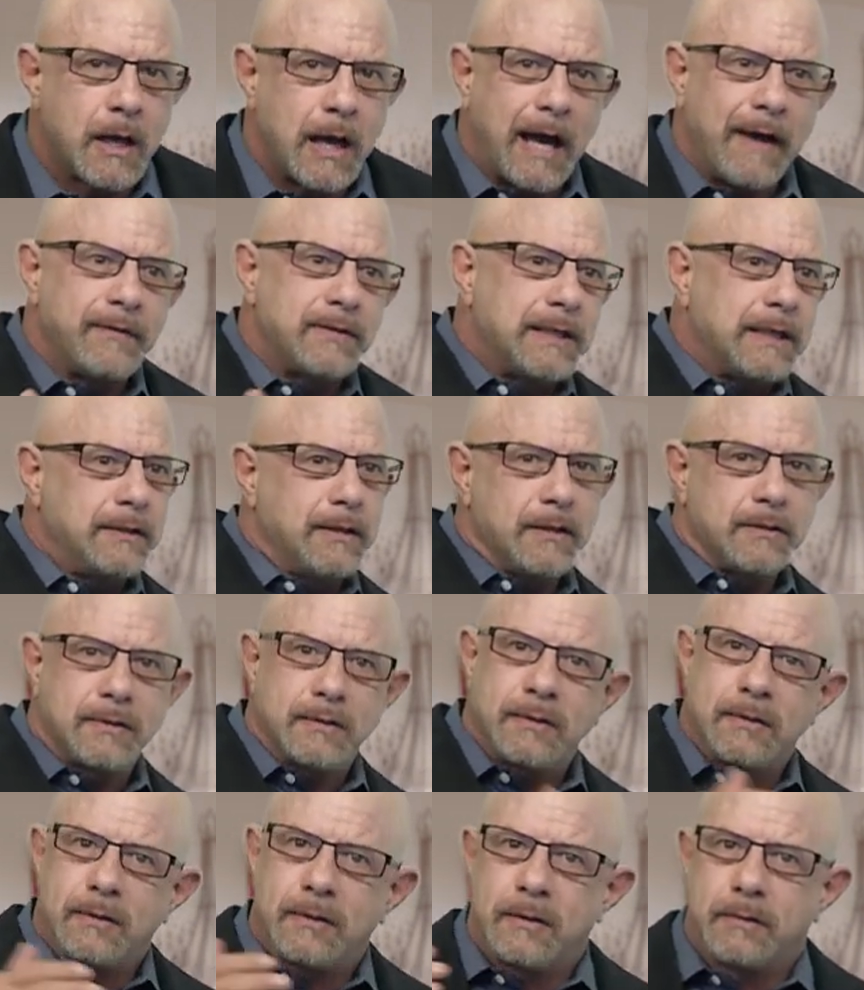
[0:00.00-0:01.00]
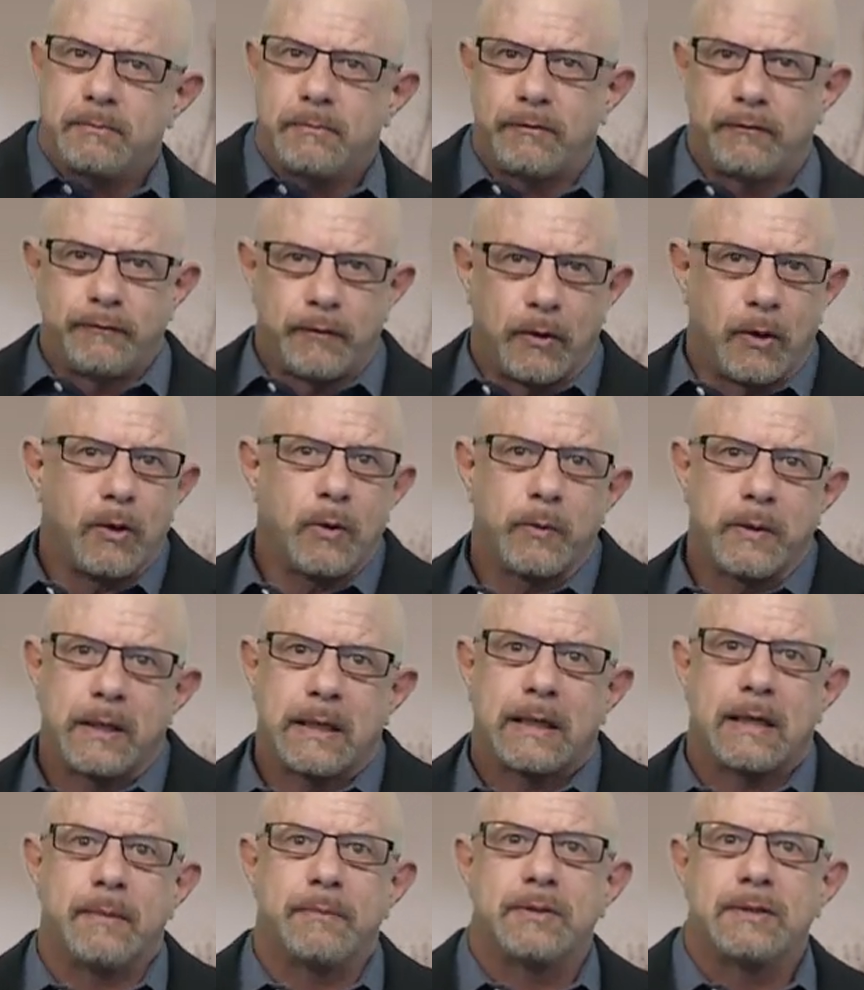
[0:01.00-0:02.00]
I've said this before when
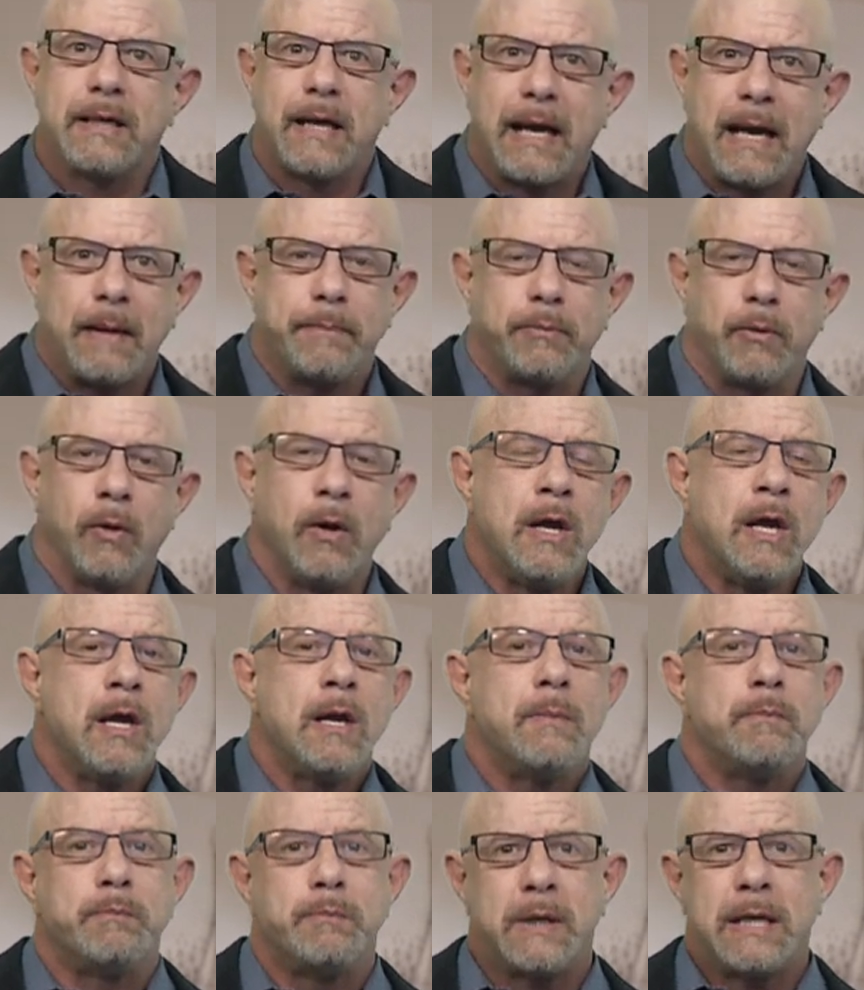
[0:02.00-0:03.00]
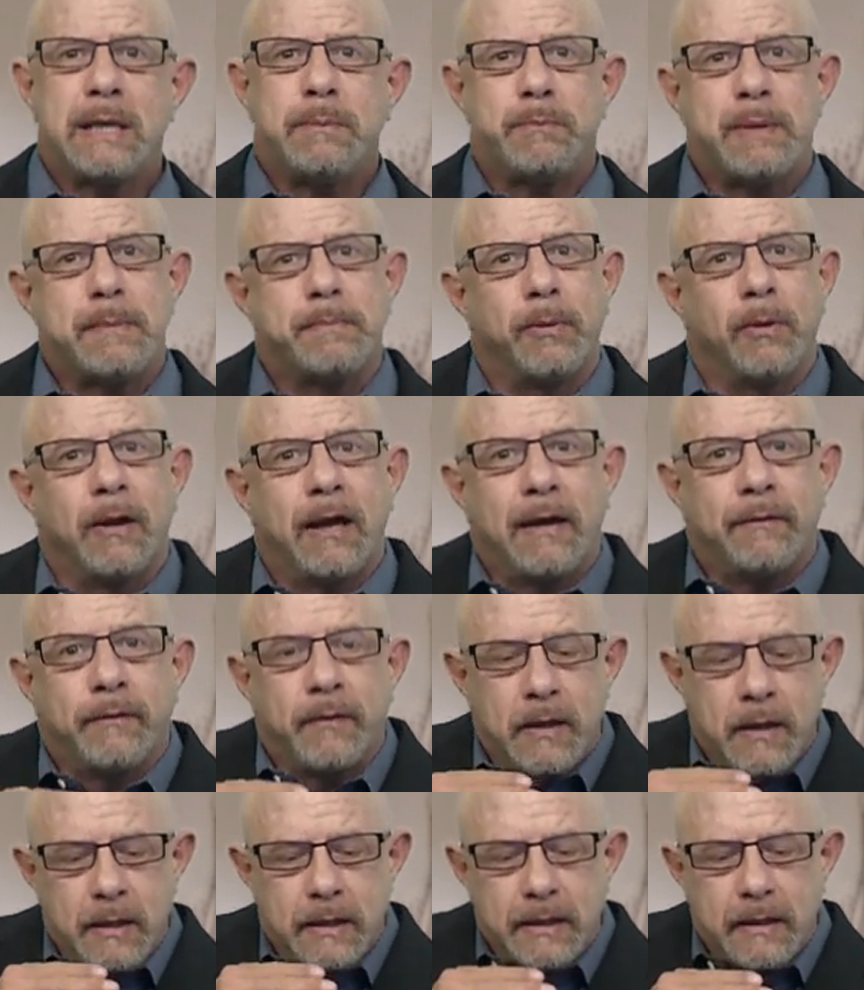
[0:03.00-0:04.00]
it comes to Apple. Many people have
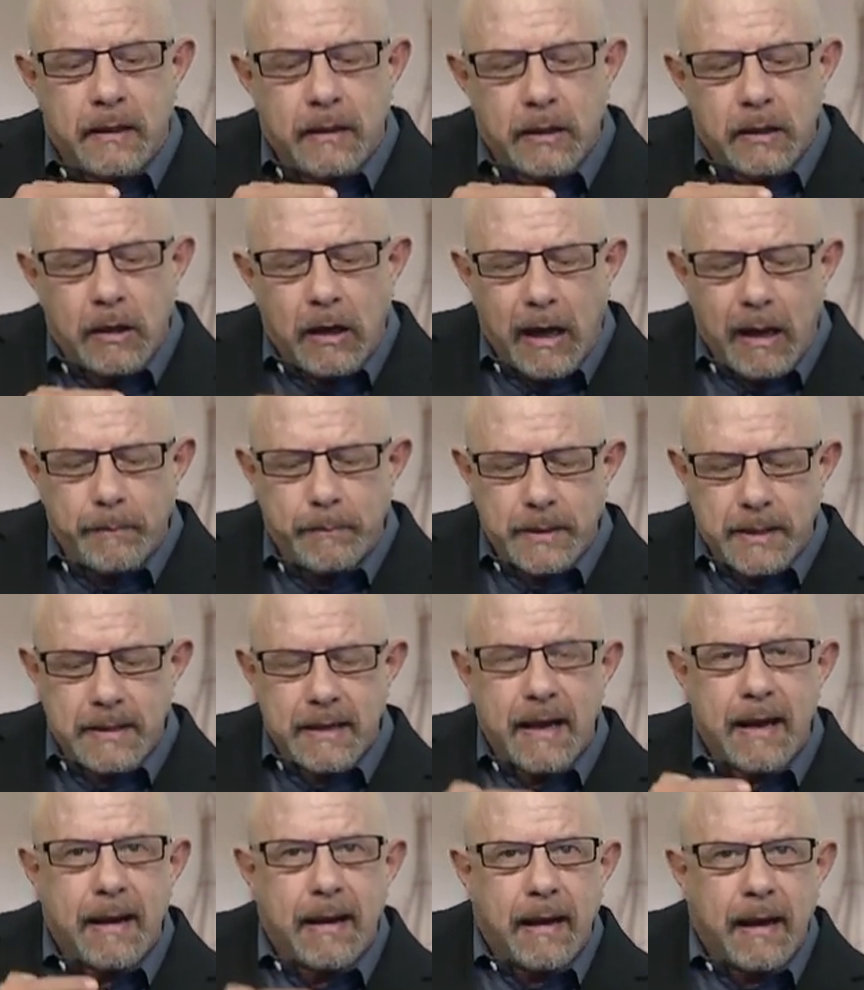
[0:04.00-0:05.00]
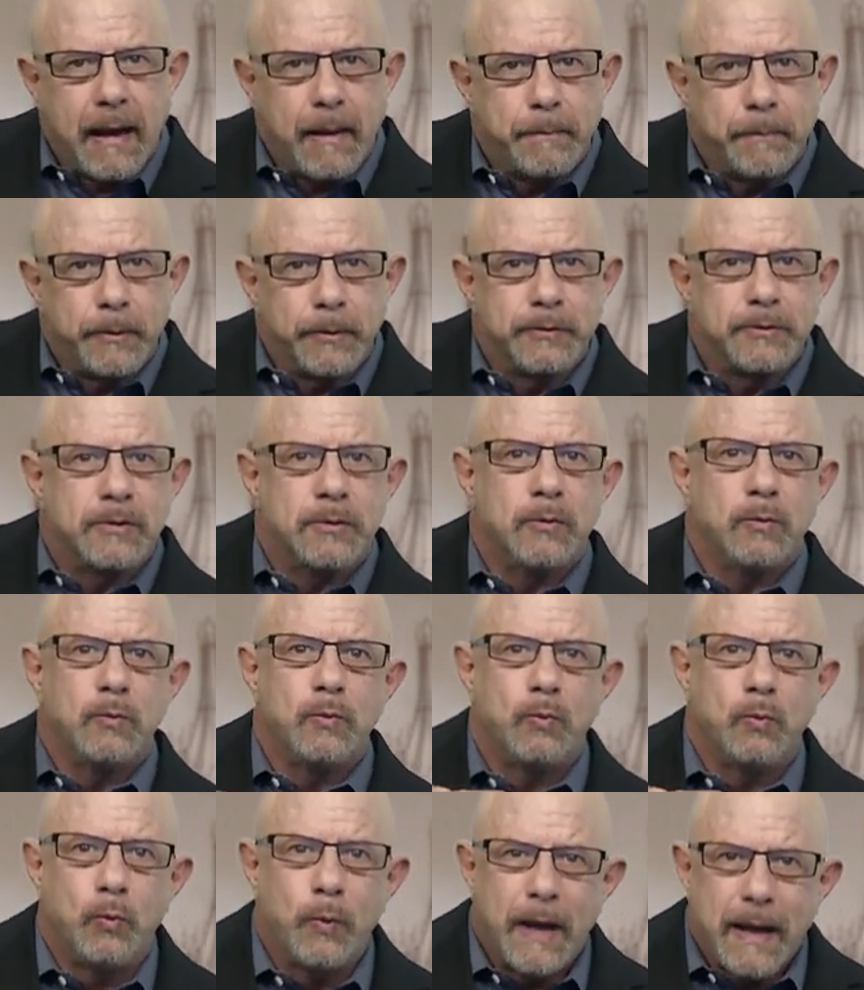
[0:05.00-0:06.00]
copied Apple's
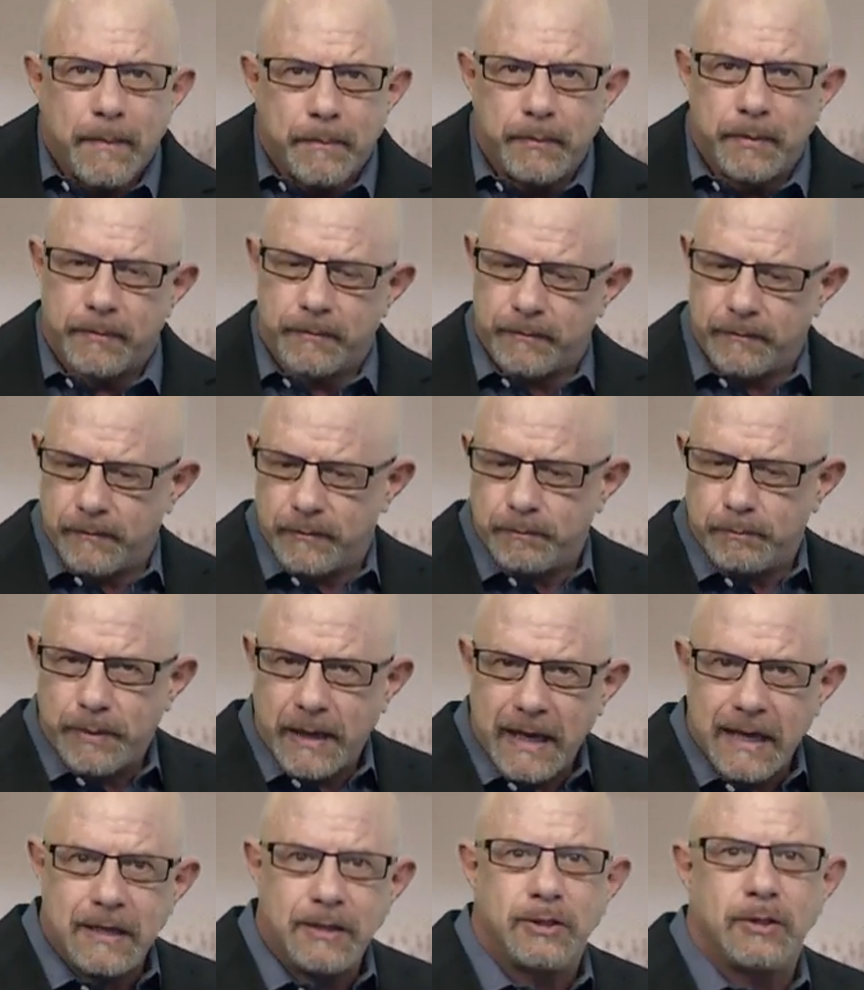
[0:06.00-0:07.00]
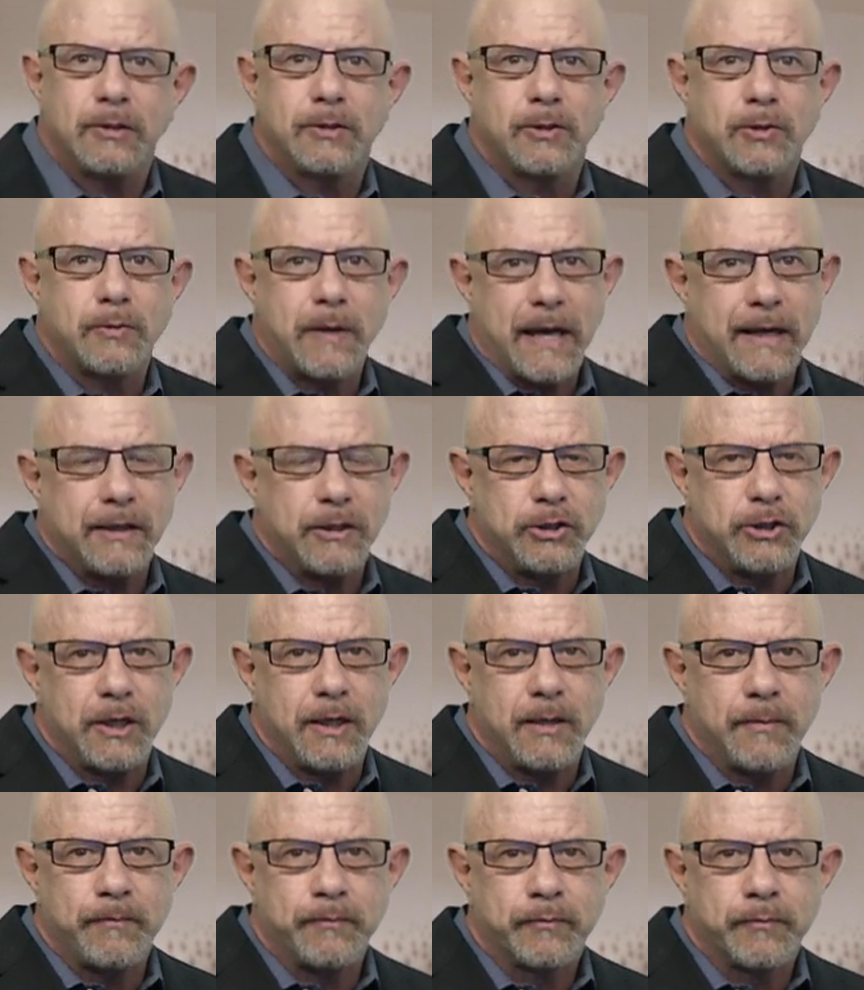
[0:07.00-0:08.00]
web page strategy